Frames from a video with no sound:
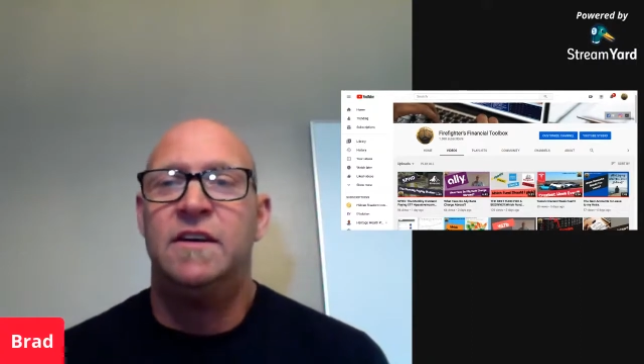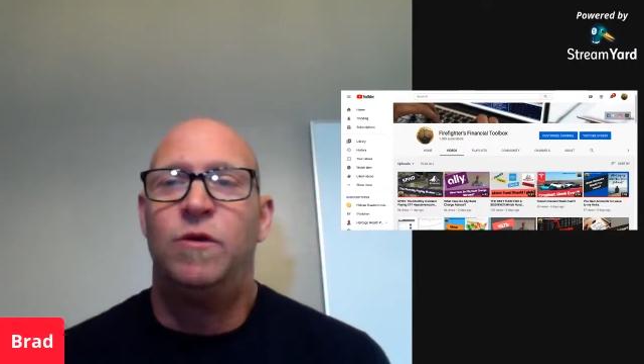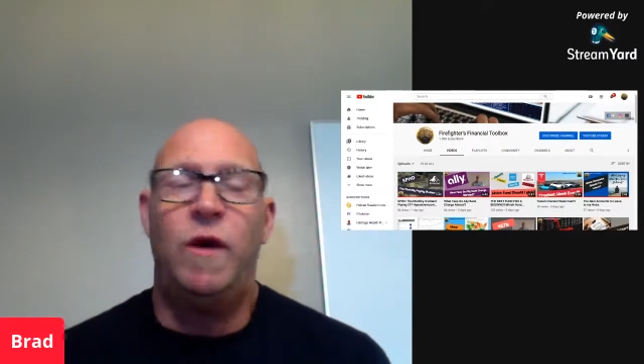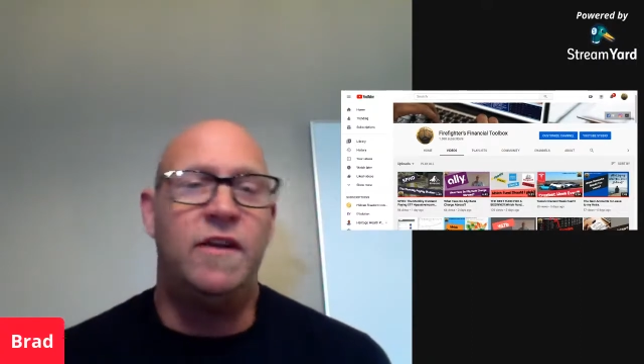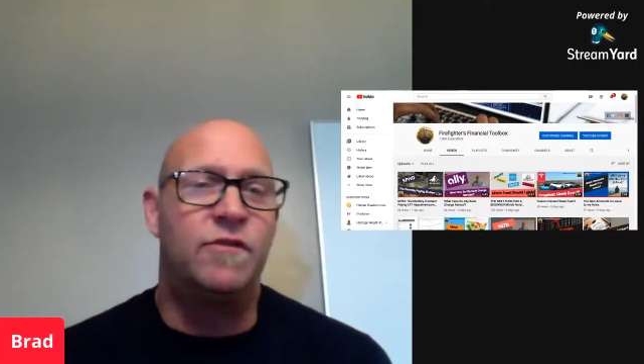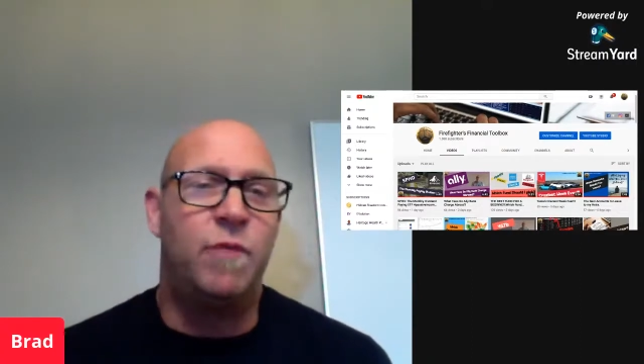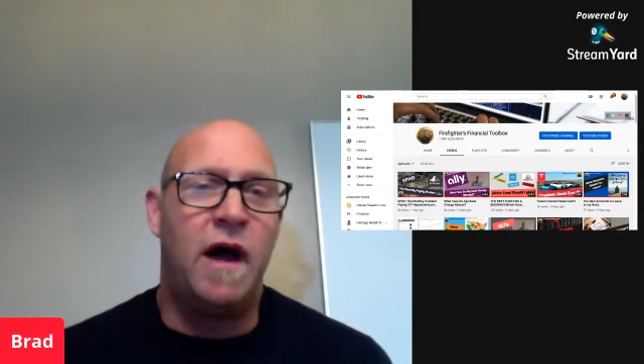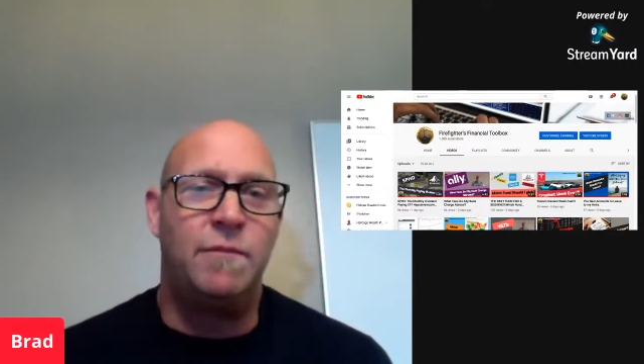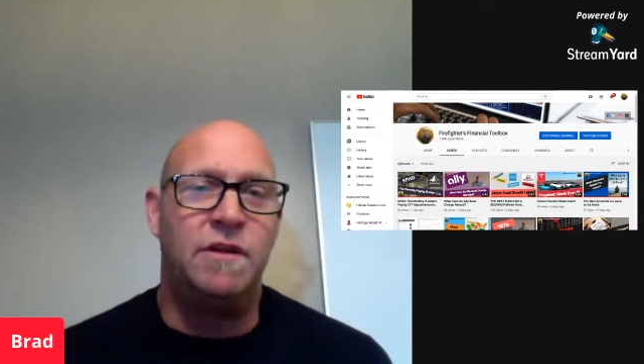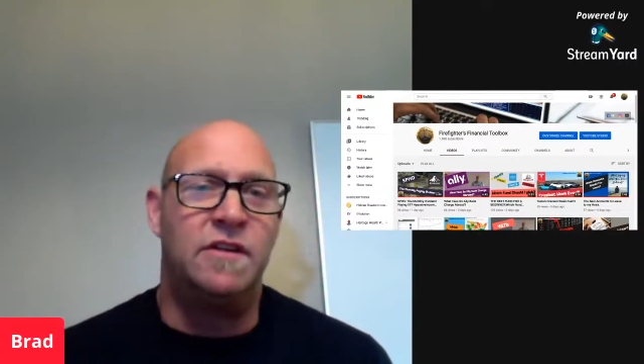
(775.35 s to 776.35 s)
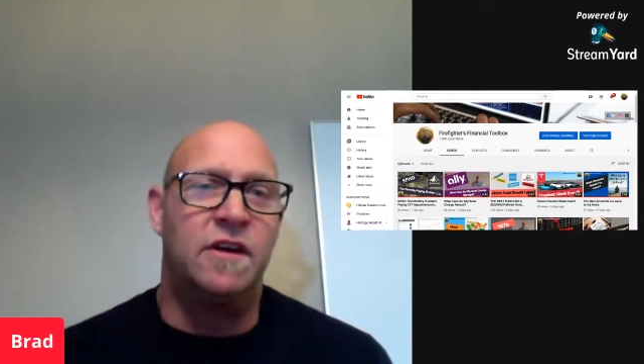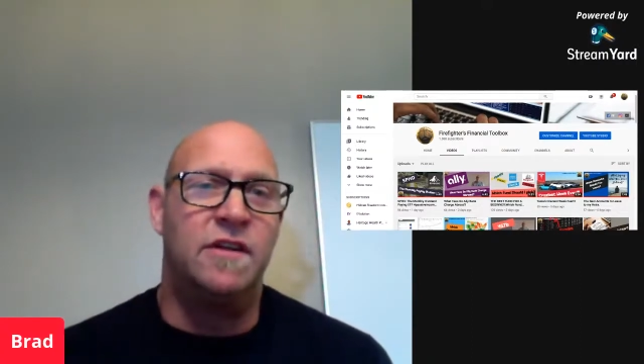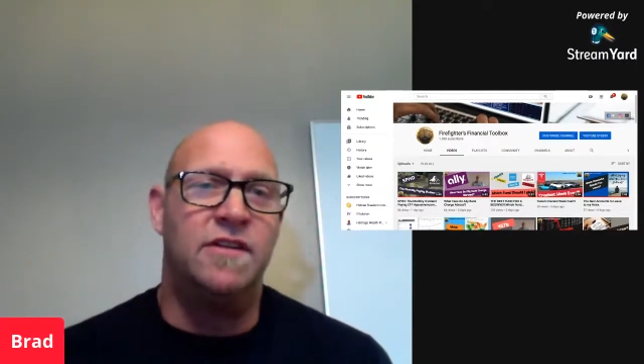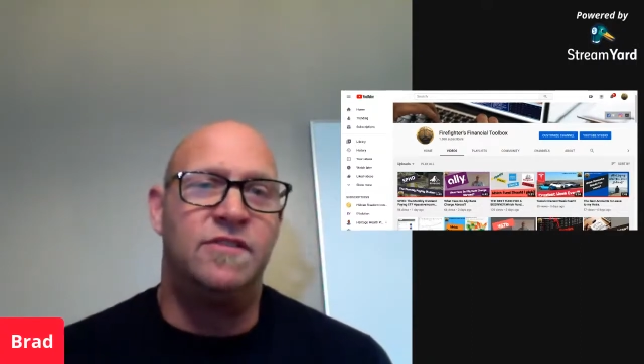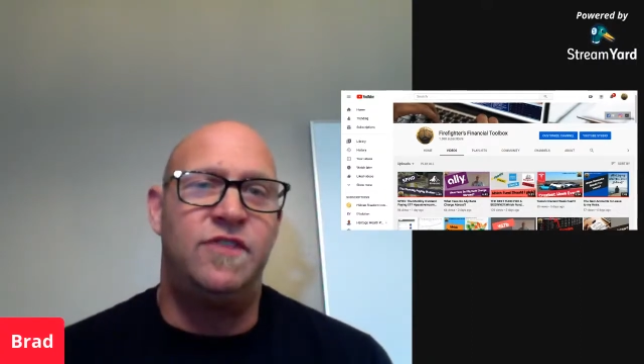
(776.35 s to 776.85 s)
quite as popular on
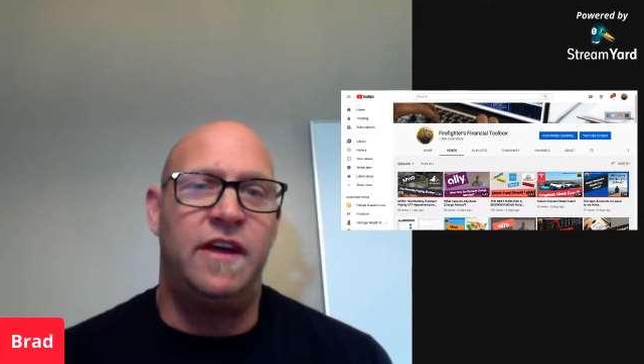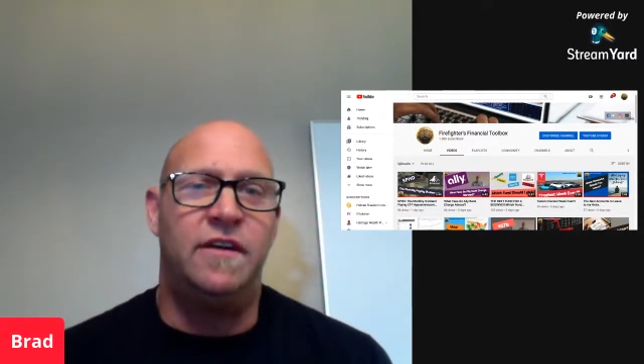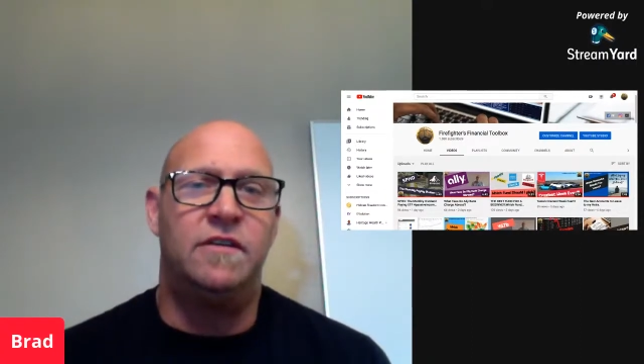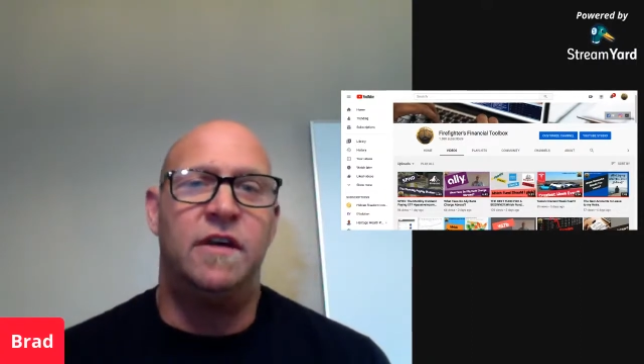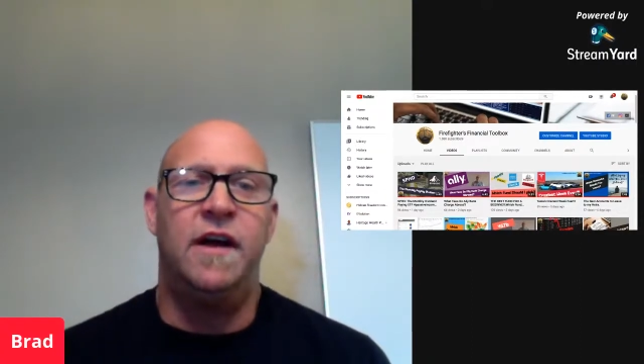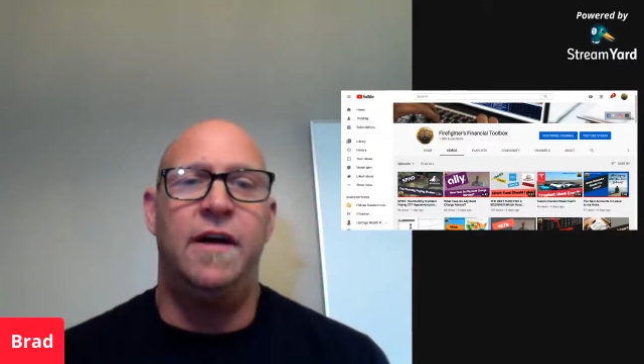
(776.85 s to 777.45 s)
this channel.